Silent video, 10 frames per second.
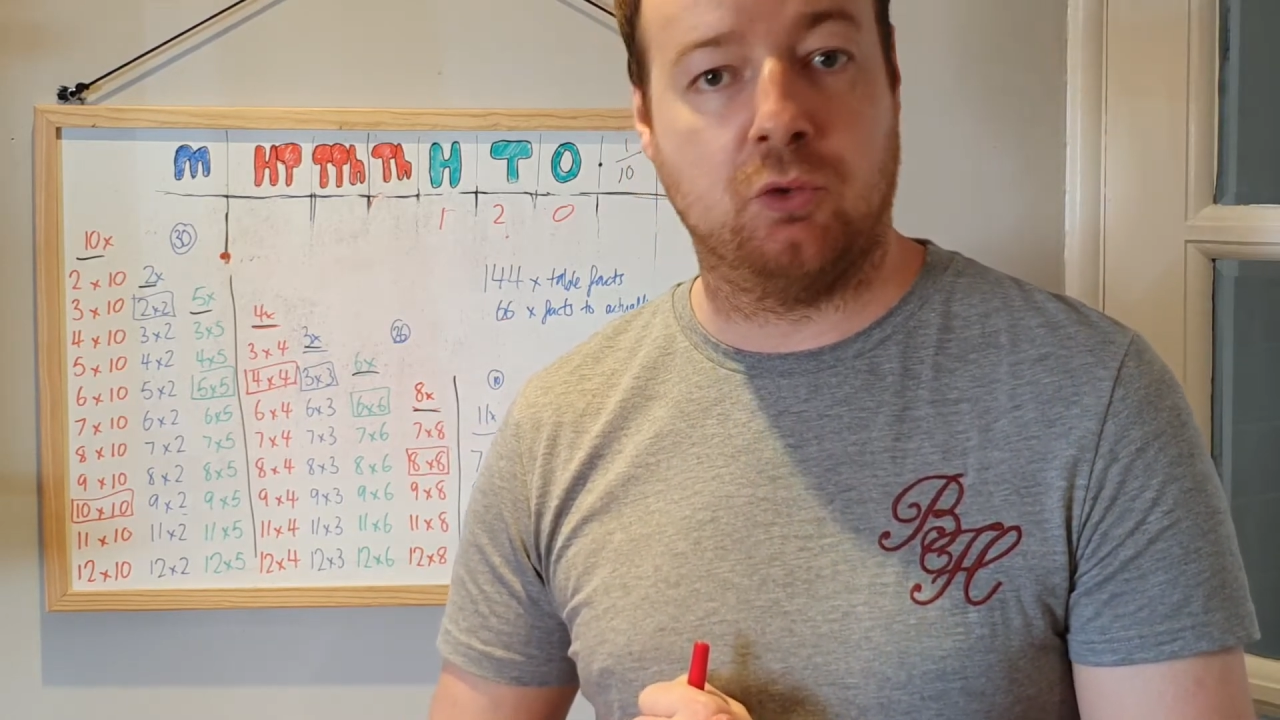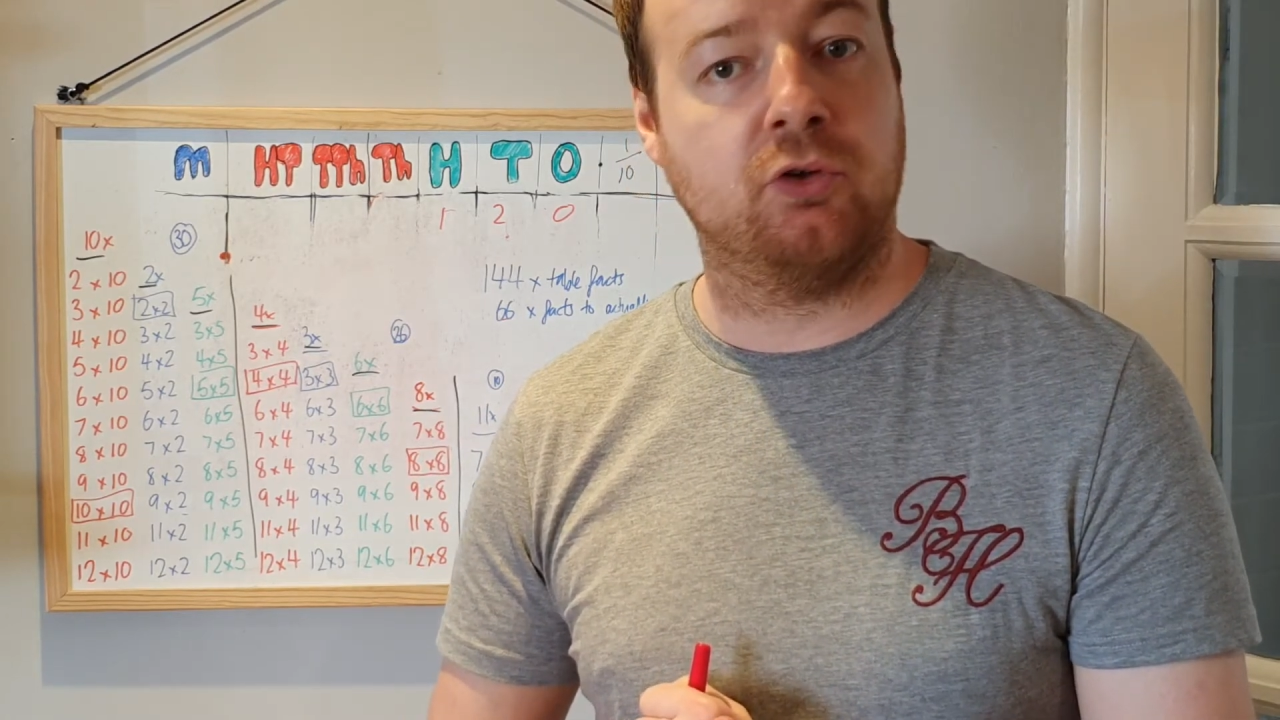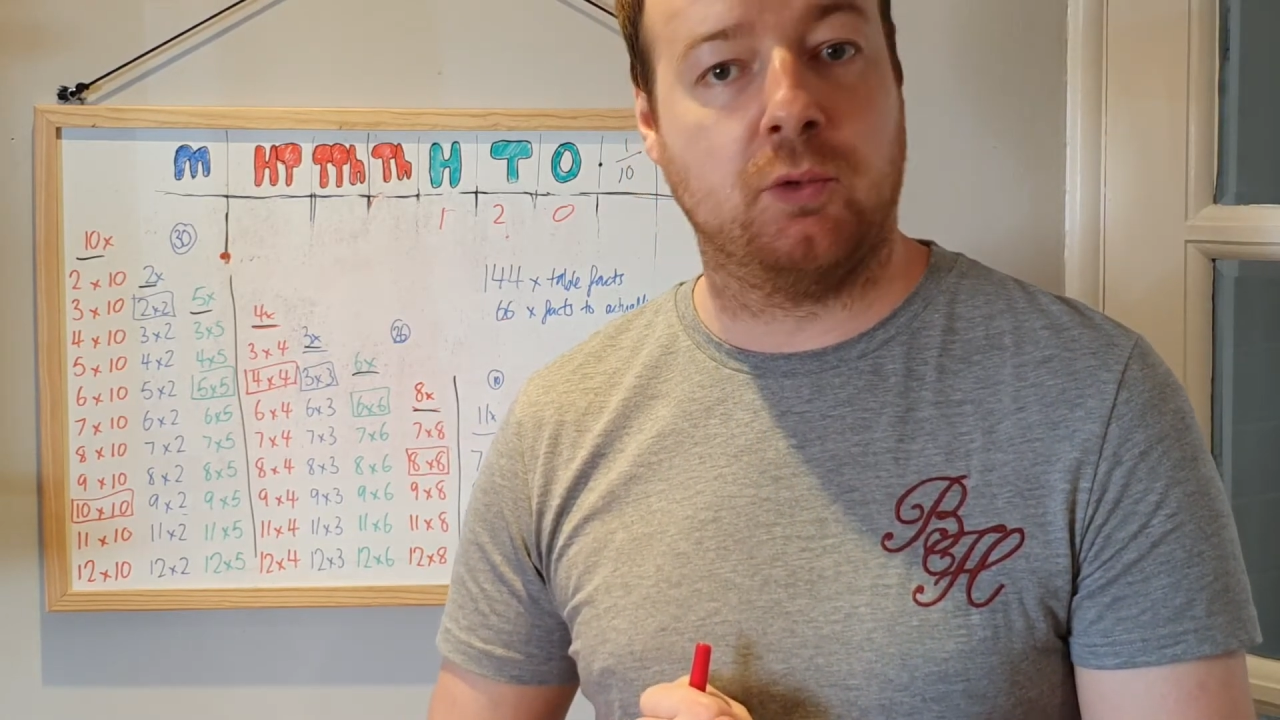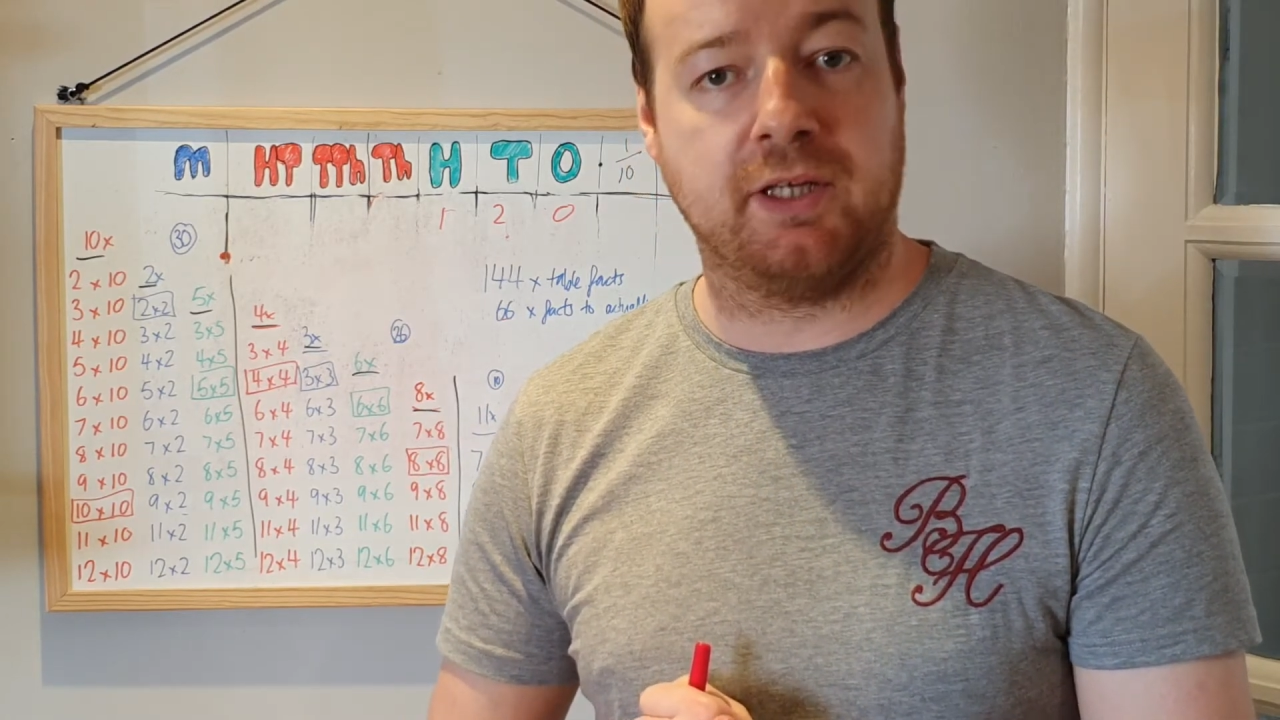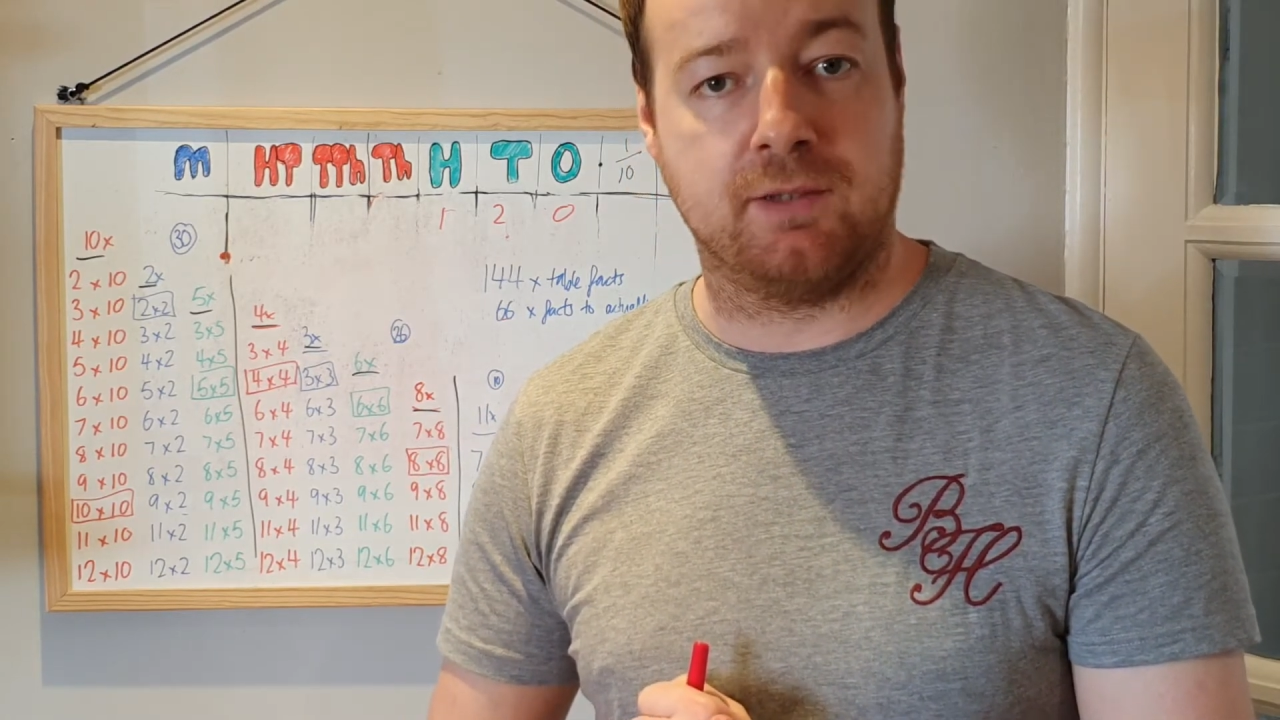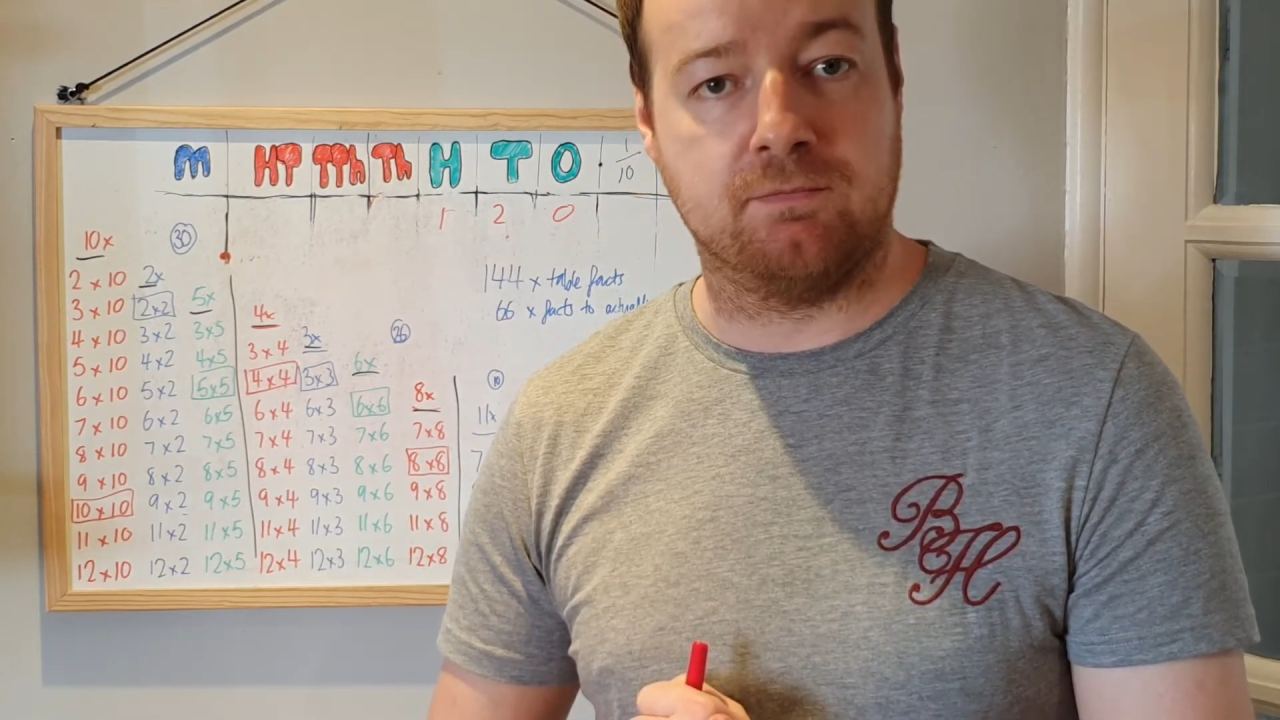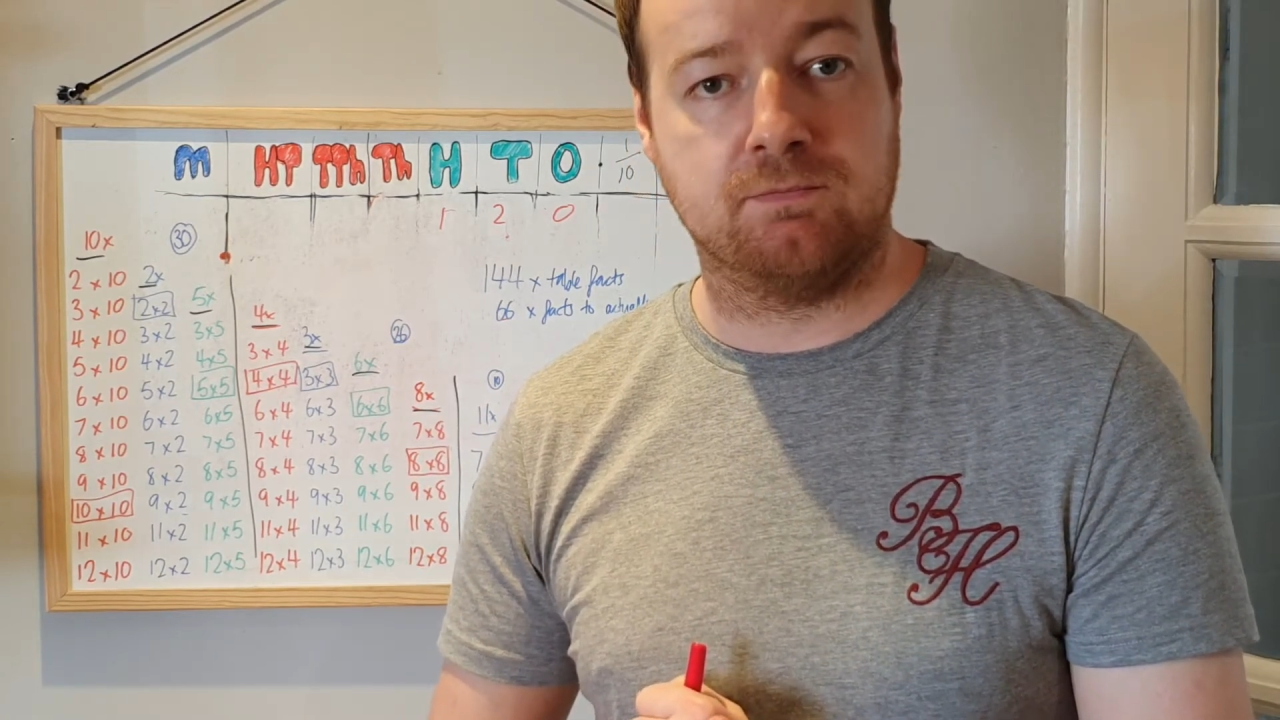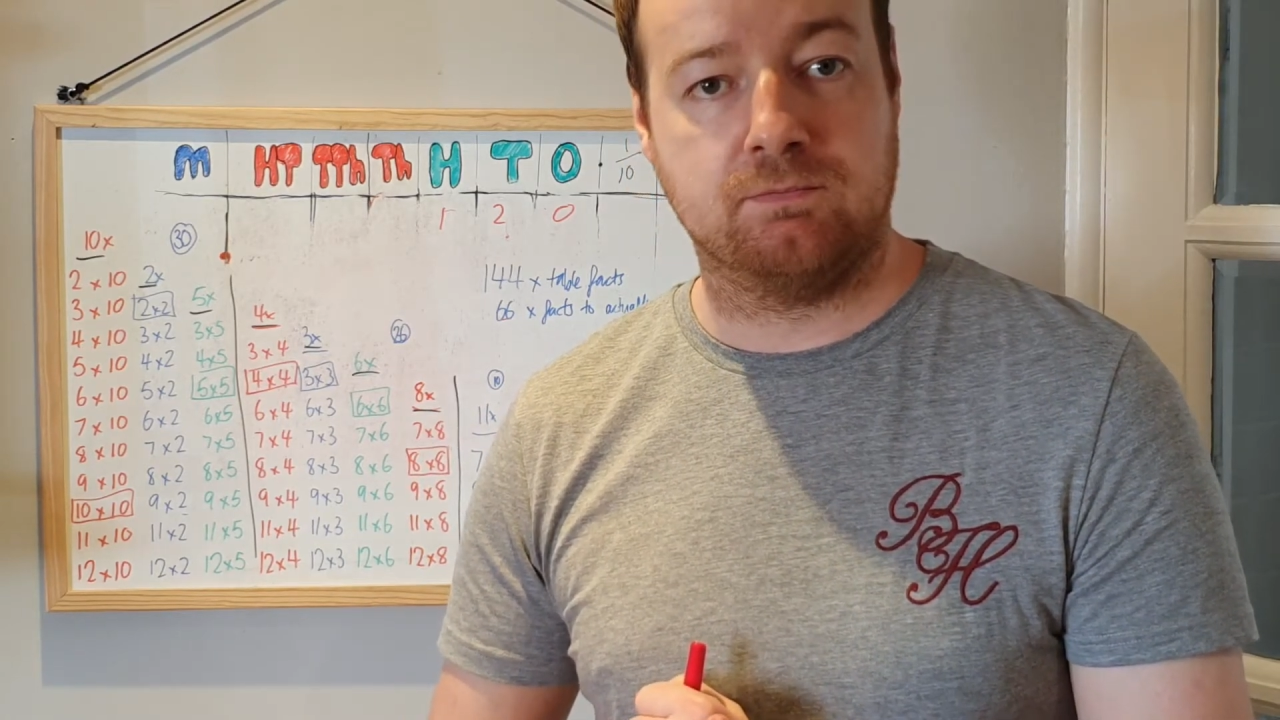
28.